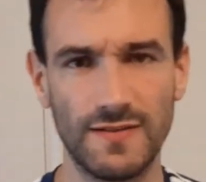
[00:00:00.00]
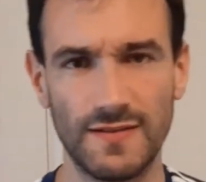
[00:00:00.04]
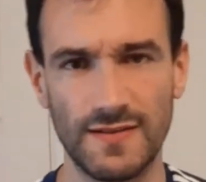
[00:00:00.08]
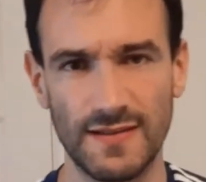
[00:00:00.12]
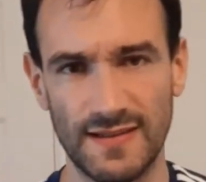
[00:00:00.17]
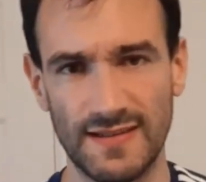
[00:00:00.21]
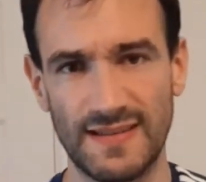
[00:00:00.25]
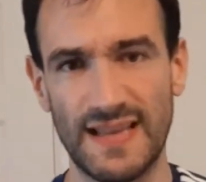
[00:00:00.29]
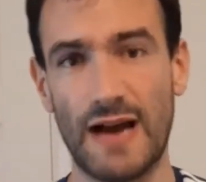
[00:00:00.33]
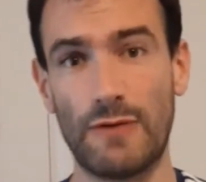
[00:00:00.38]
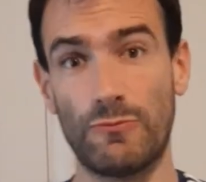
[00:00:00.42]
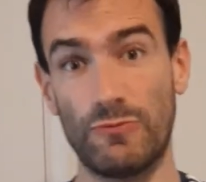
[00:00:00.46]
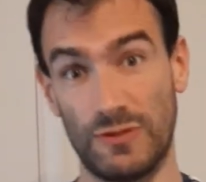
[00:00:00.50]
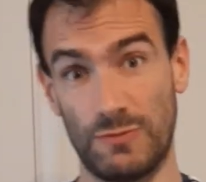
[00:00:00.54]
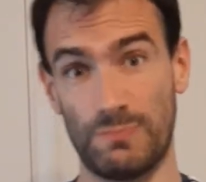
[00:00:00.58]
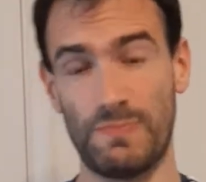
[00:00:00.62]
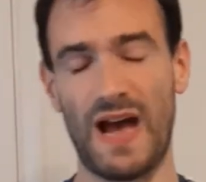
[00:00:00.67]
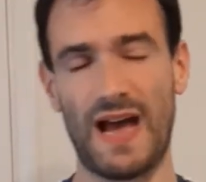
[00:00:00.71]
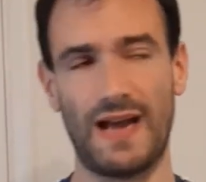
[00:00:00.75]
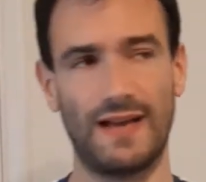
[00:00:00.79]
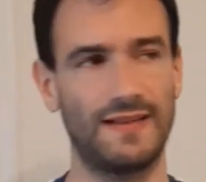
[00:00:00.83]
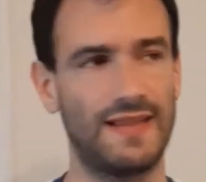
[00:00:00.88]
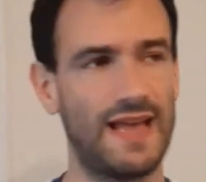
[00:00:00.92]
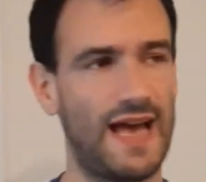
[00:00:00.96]
That was
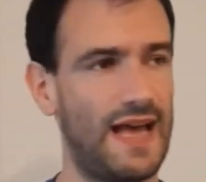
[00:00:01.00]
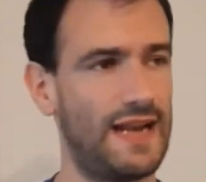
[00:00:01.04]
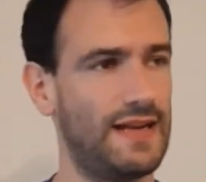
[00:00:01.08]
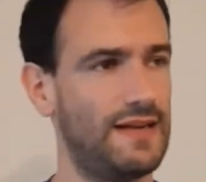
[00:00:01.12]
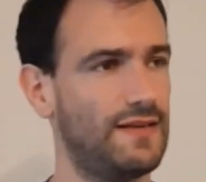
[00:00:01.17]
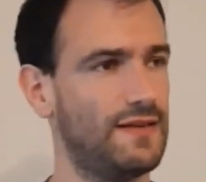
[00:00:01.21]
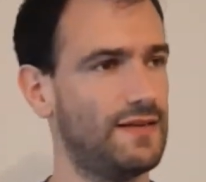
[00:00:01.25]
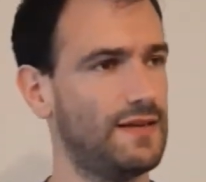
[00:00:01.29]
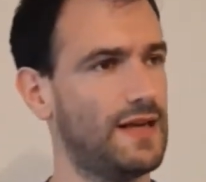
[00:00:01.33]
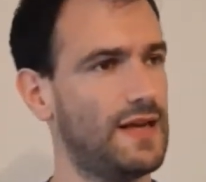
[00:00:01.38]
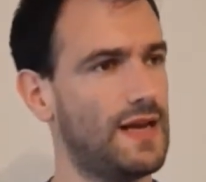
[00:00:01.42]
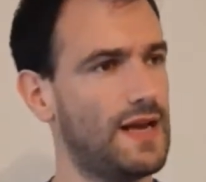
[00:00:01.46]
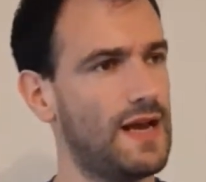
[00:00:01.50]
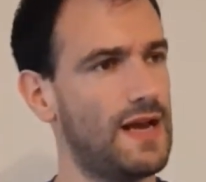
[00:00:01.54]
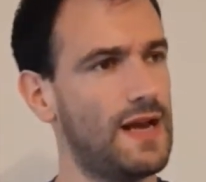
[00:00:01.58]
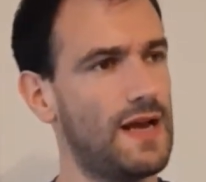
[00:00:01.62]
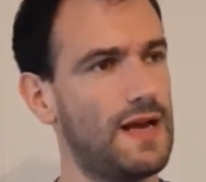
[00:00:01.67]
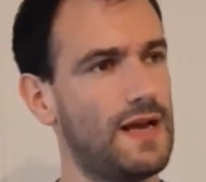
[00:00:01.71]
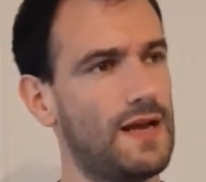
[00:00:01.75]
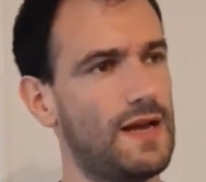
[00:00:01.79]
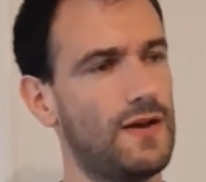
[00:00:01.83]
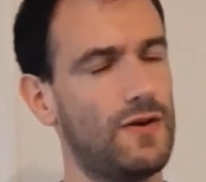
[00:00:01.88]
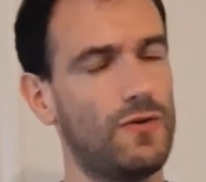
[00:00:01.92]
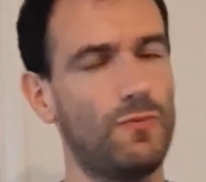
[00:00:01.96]
back then.
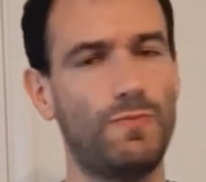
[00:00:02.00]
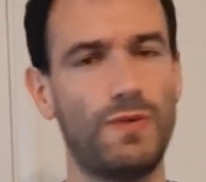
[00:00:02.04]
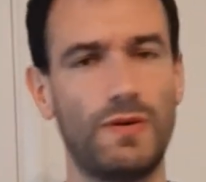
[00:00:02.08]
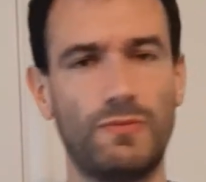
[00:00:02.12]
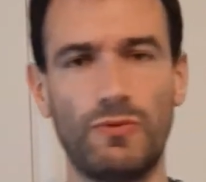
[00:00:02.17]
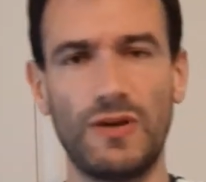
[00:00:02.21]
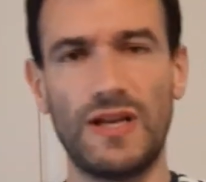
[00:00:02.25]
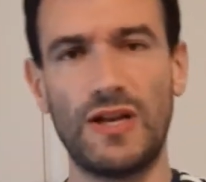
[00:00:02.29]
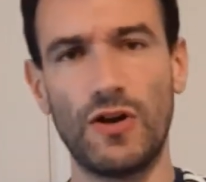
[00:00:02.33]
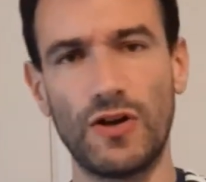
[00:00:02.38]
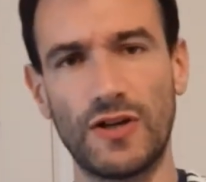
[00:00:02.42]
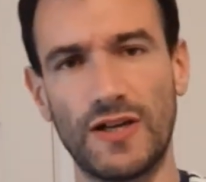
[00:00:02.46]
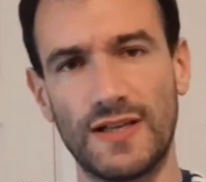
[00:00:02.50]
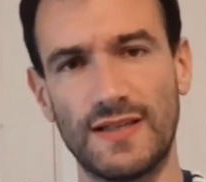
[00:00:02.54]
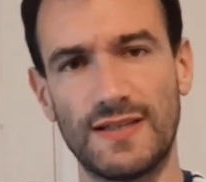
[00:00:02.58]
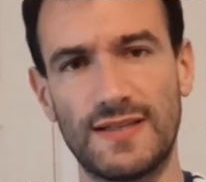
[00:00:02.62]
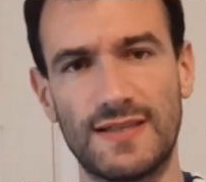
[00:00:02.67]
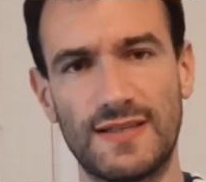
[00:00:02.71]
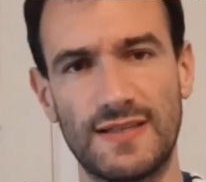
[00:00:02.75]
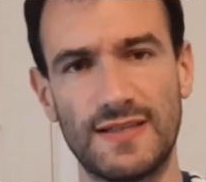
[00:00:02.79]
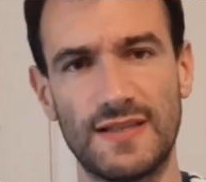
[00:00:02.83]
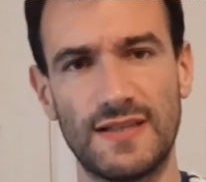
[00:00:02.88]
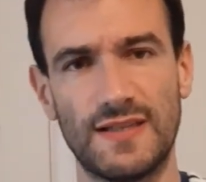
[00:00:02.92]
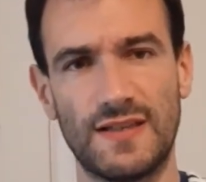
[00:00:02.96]
But we look
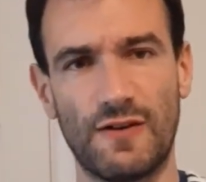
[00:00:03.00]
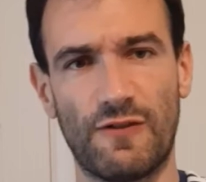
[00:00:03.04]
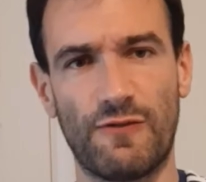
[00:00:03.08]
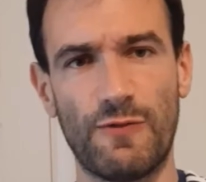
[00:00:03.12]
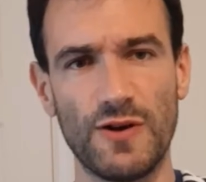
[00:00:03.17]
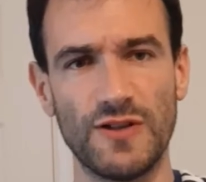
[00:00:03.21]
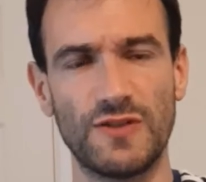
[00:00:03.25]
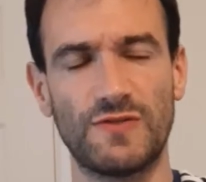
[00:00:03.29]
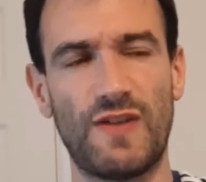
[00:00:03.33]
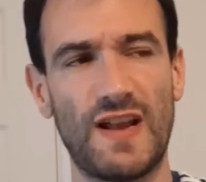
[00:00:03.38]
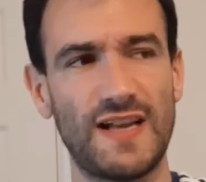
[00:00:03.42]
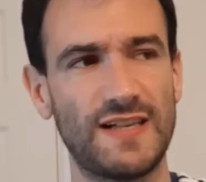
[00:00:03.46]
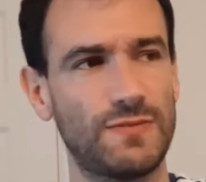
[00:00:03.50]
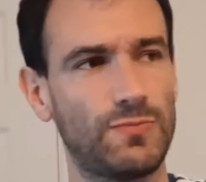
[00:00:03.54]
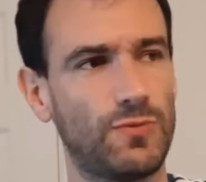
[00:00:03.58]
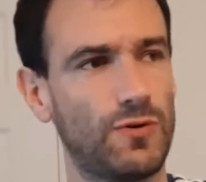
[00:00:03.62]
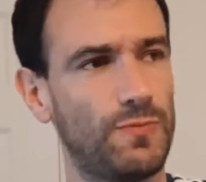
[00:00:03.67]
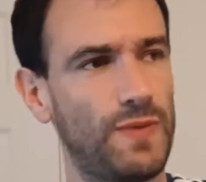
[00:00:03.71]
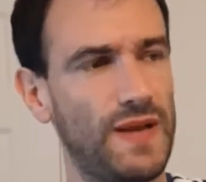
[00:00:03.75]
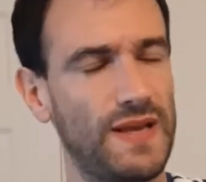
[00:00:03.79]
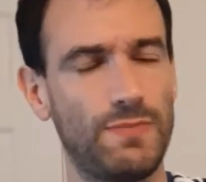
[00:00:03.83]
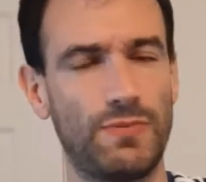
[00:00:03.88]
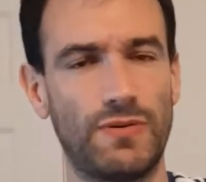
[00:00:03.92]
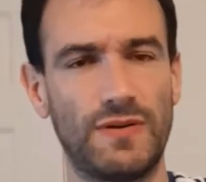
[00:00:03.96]
at the most flexible
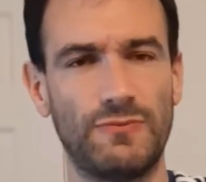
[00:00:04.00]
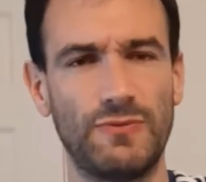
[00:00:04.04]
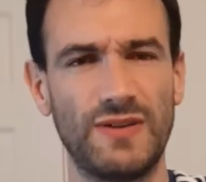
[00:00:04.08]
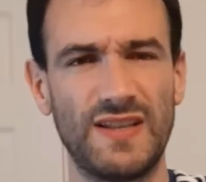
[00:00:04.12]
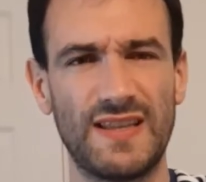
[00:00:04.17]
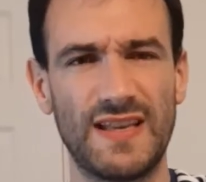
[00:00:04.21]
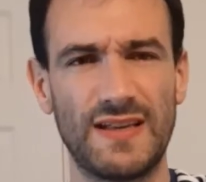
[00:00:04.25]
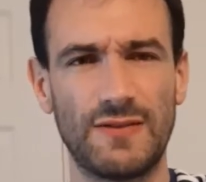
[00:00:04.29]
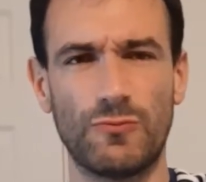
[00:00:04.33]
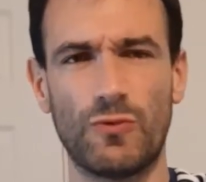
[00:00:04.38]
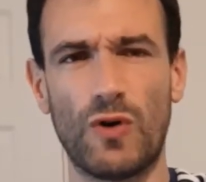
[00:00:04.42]
people and we think,